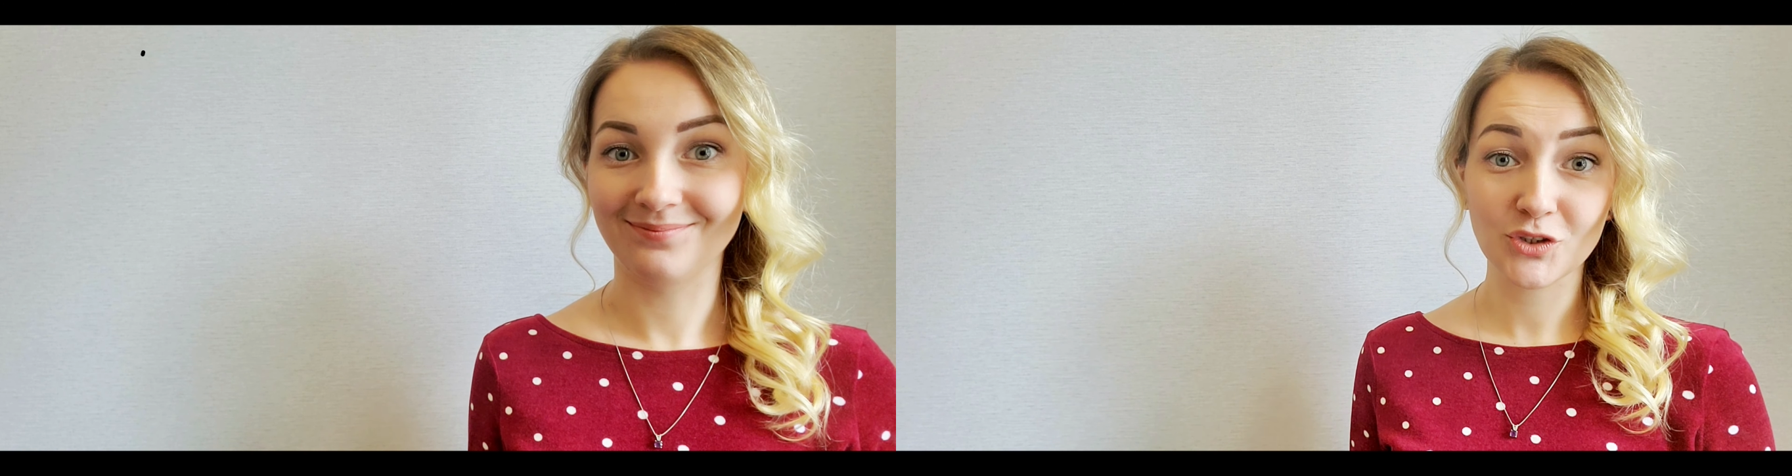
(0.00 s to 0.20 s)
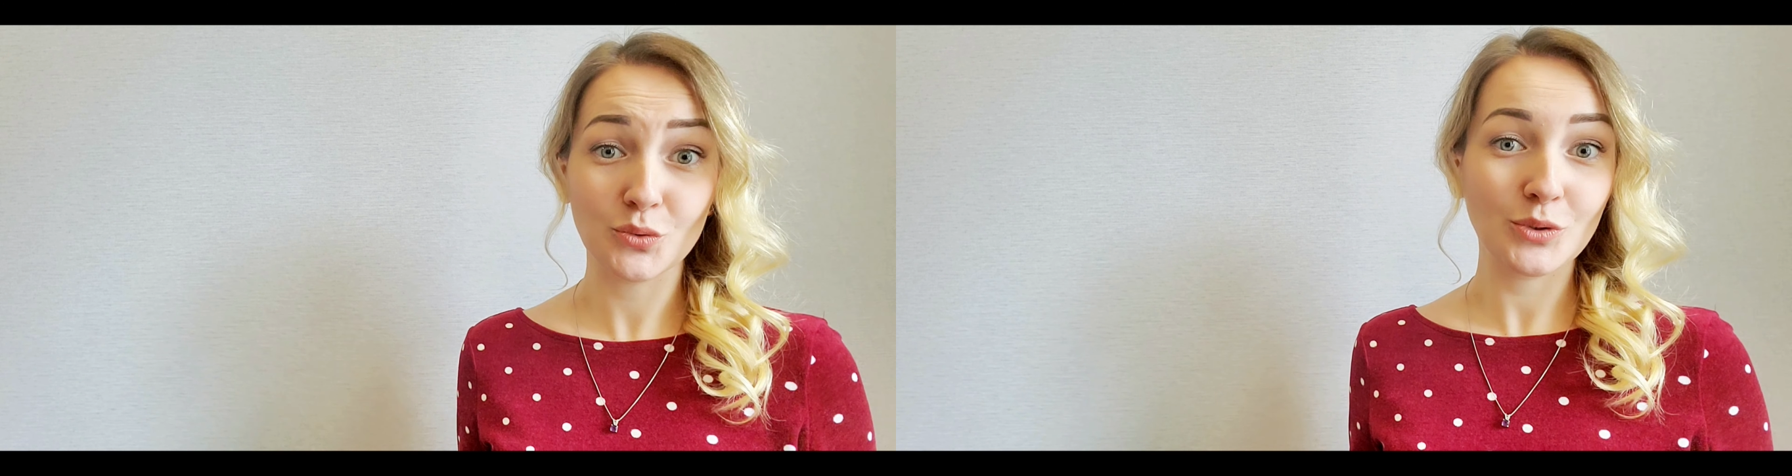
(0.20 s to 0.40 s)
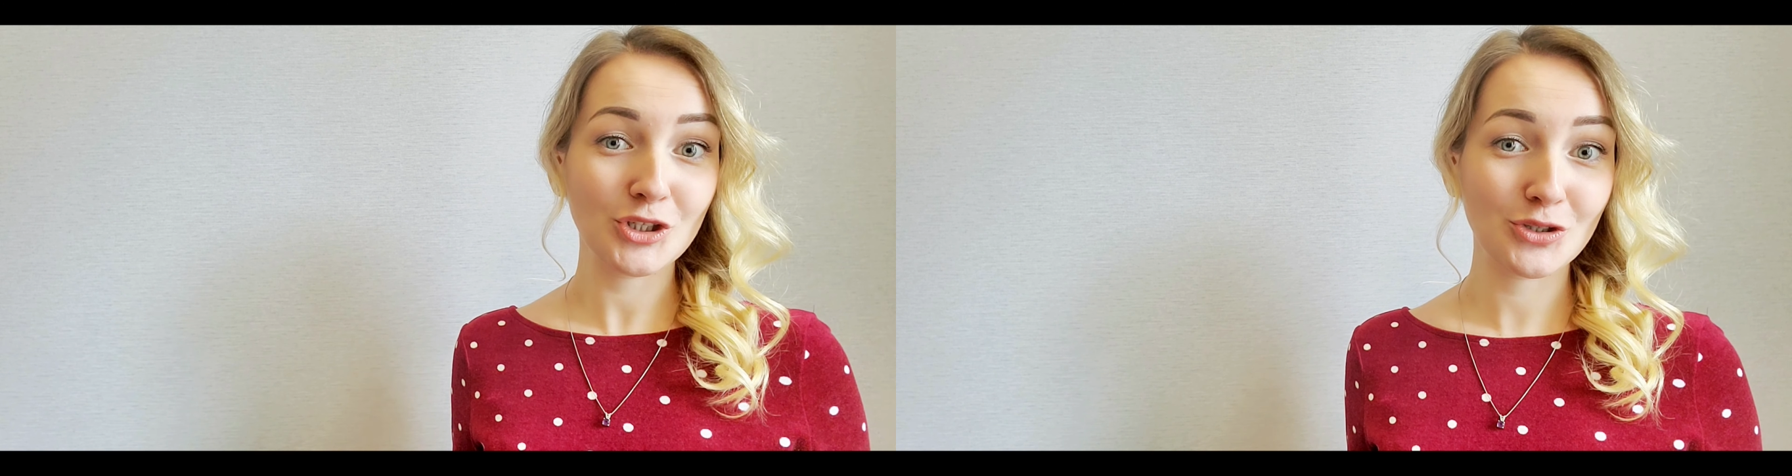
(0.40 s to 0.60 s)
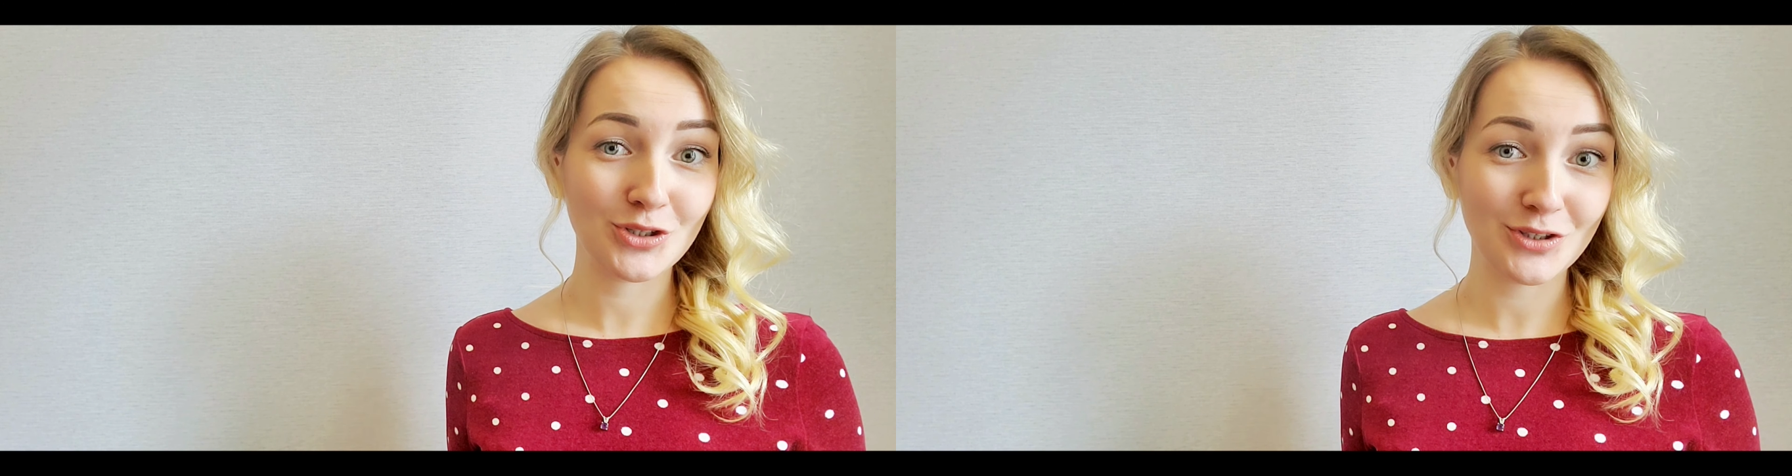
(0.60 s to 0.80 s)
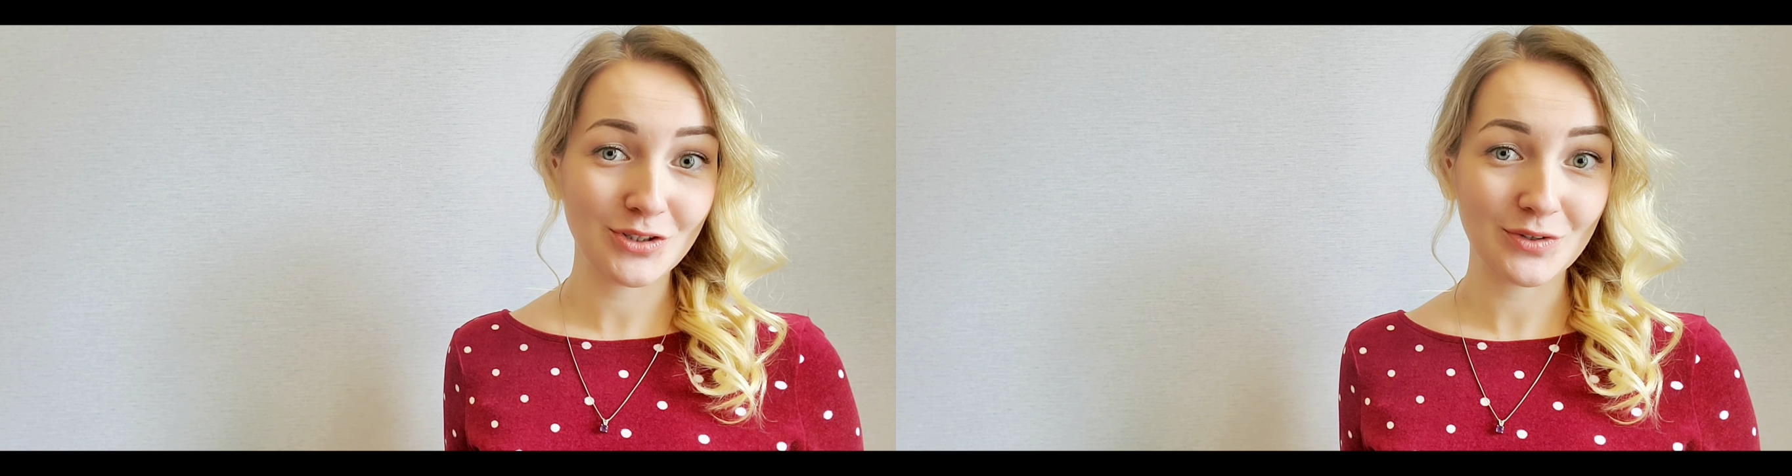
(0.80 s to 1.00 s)
So what should
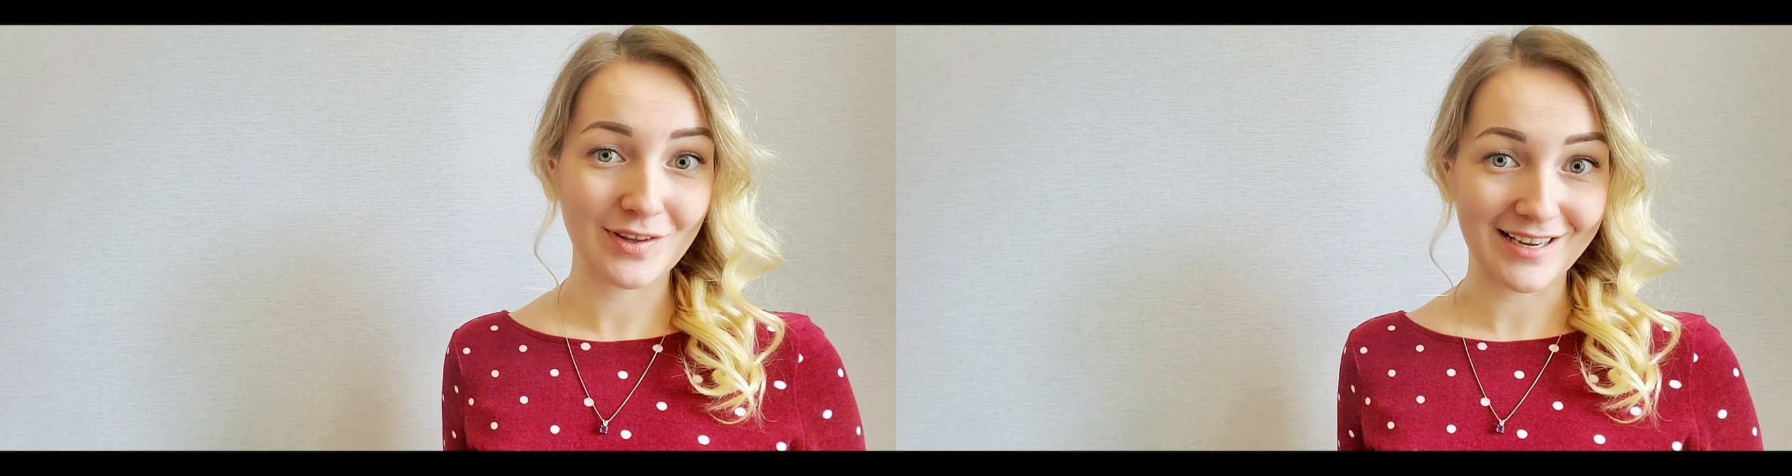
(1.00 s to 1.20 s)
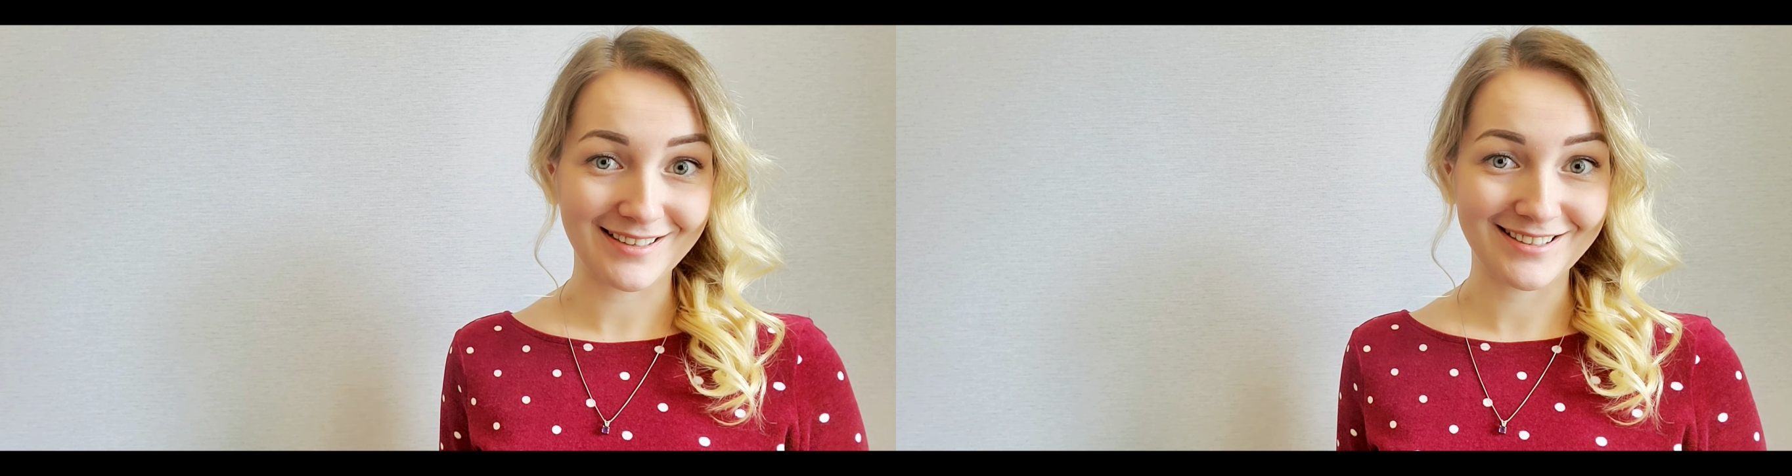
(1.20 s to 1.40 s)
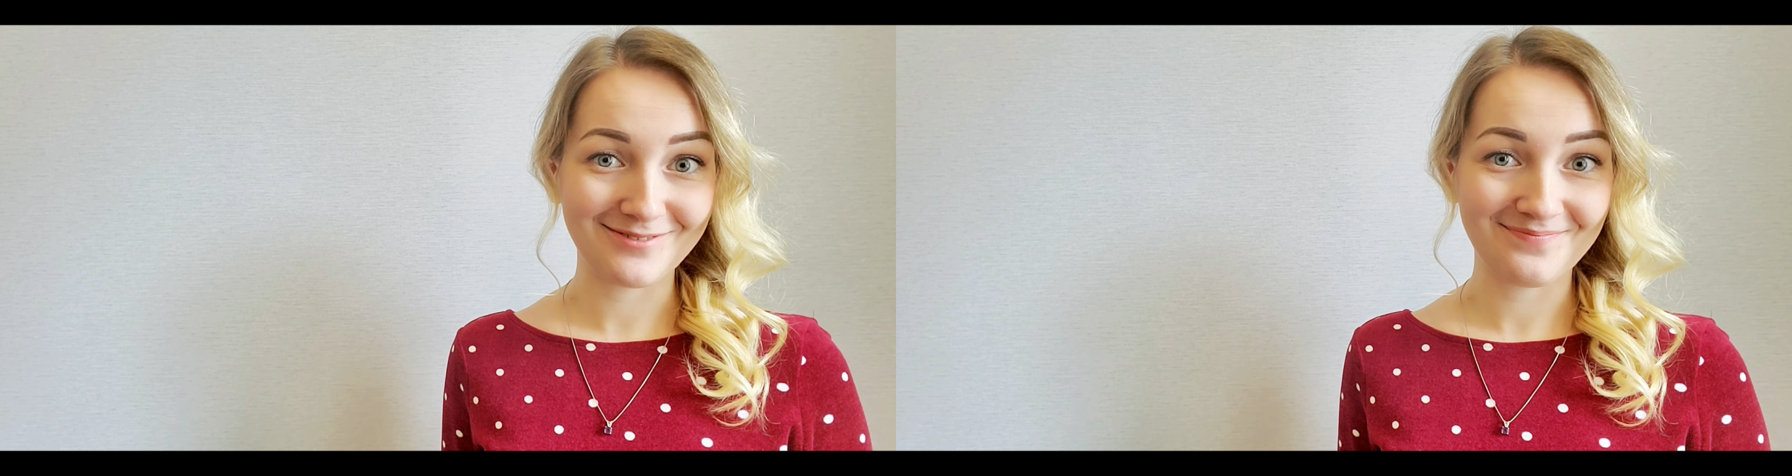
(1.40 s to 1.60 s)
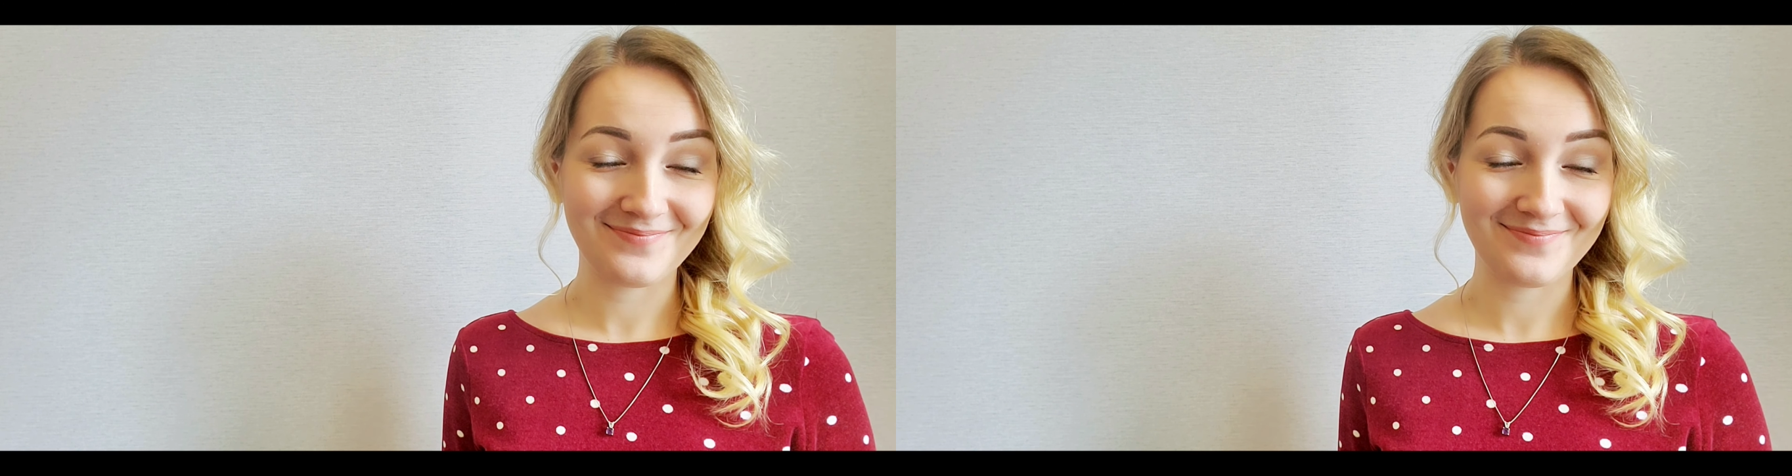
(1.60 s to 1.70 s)
you do then?